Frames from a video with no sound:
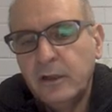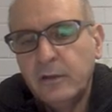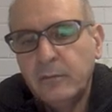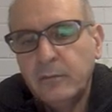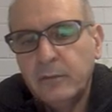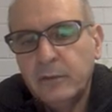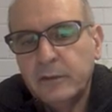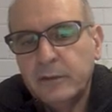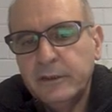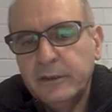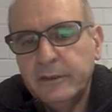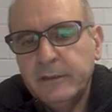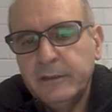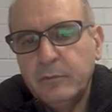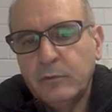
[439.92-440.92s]
but
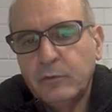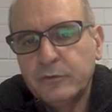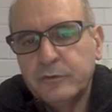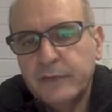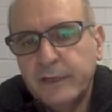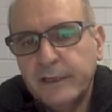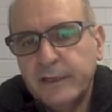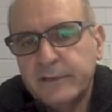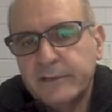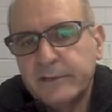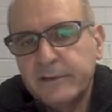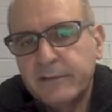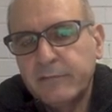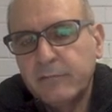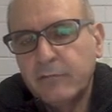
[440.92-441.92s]
here both x
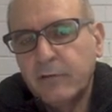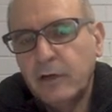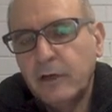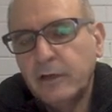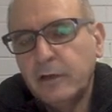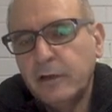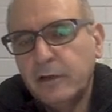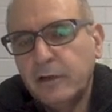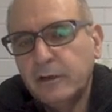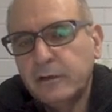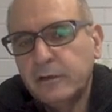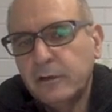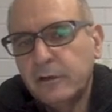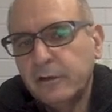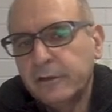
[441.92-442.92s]
and y are
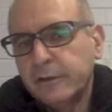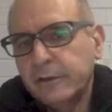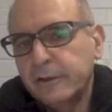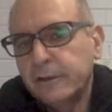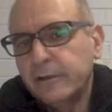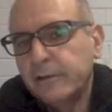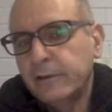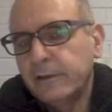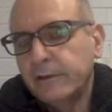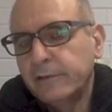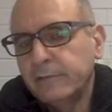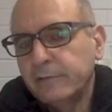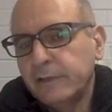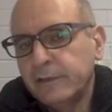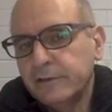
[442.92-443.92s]
on the
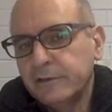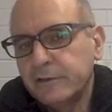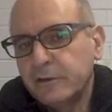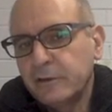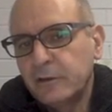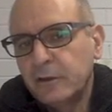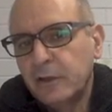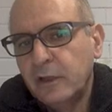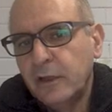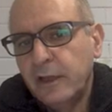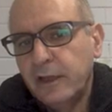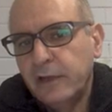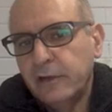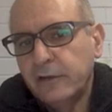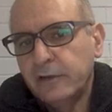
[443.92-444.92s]
left hand side.
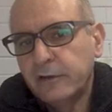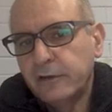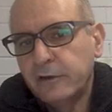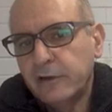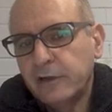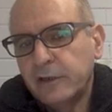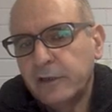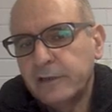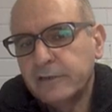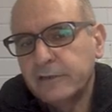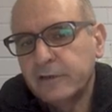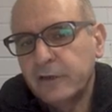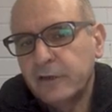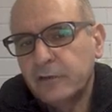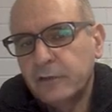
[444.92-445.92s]
And on the right hand
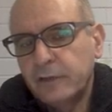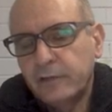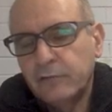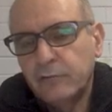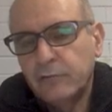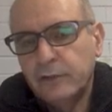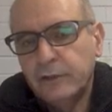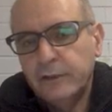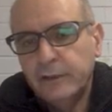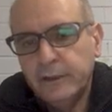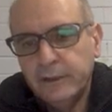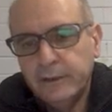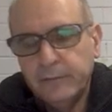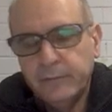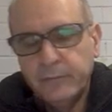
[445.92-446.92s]
side, you have only
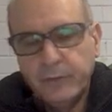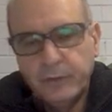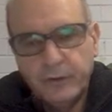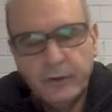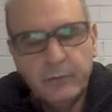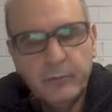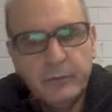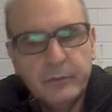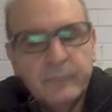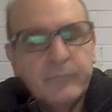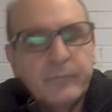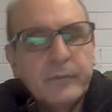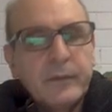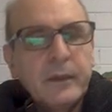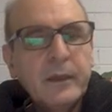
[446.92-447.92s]
a number.
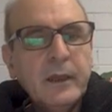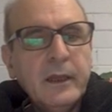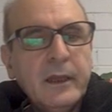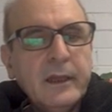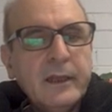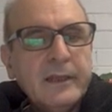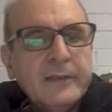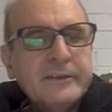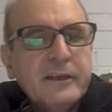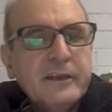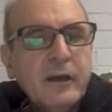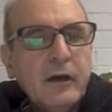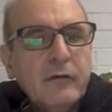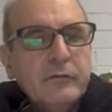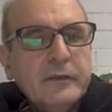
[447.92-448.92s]
Let's see
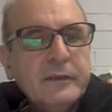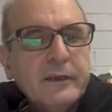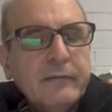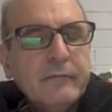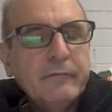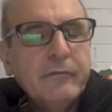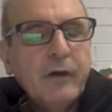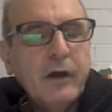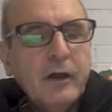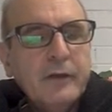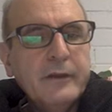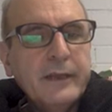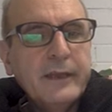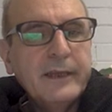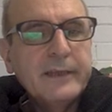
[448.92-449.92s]
how we can find
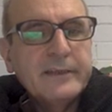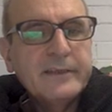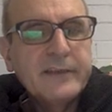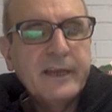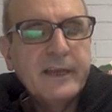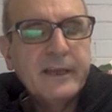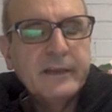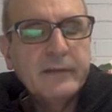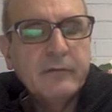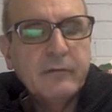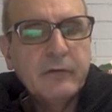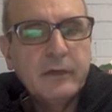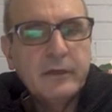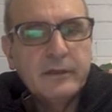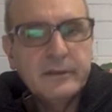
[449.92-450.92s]
the x and the
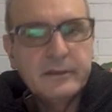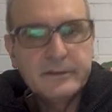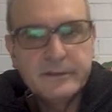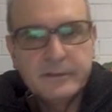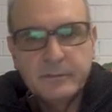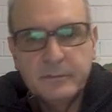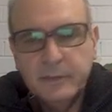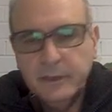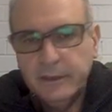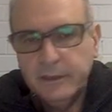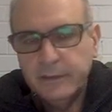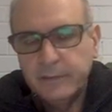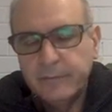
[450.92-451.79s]
y intercept here.